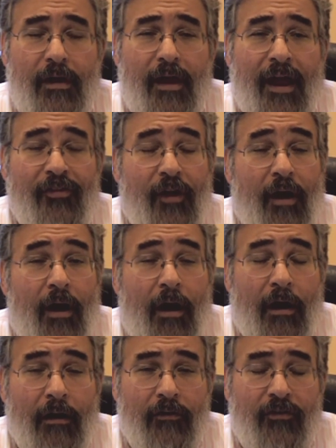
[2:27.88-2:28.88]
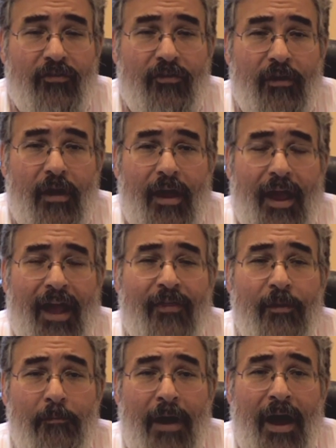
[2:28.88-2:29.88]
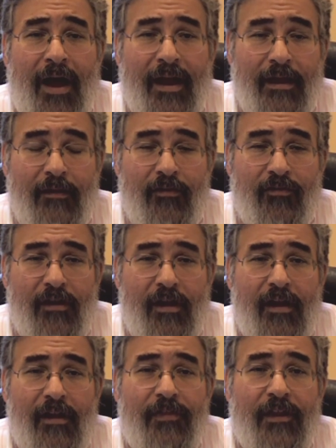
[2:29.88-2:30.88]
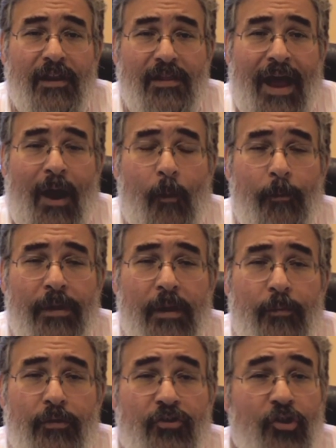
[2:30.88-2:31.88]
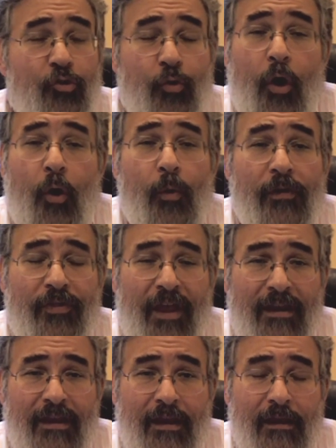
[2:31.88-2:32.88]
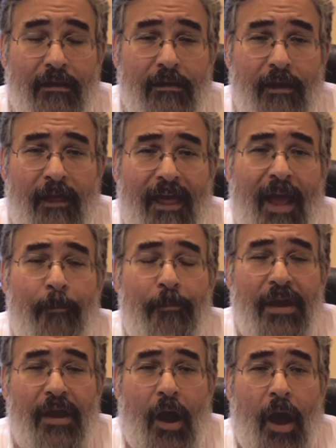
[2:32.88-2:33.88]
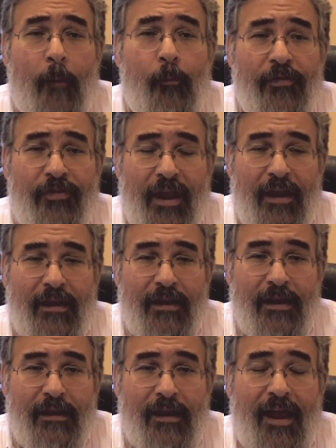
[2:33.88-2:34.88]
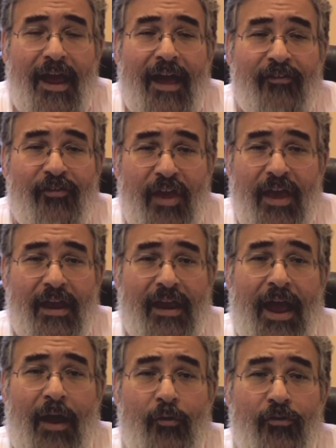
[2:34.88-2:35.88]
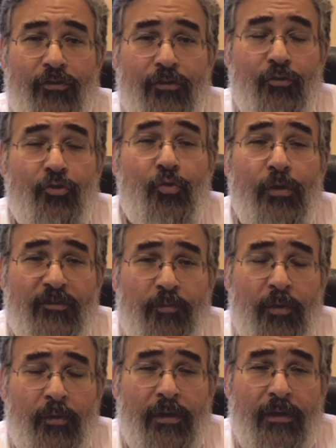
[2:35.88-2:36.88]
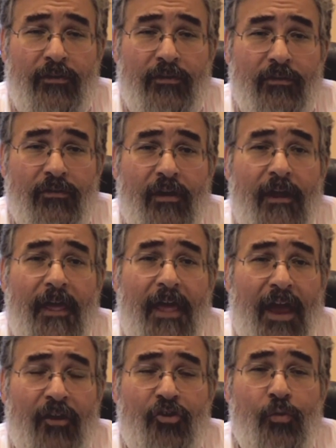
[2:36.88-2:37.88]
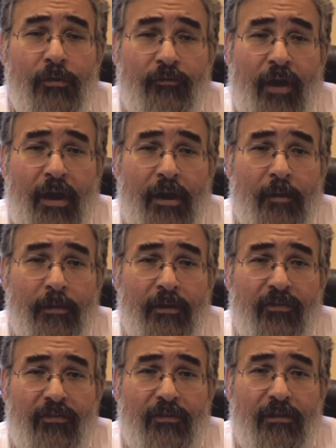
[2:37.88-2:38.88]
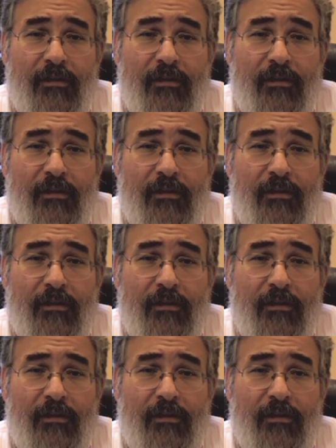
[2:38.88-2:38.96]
and the hearts and the minds that allow people to grow what they need and become what they need as they encounter new experiences and new environments.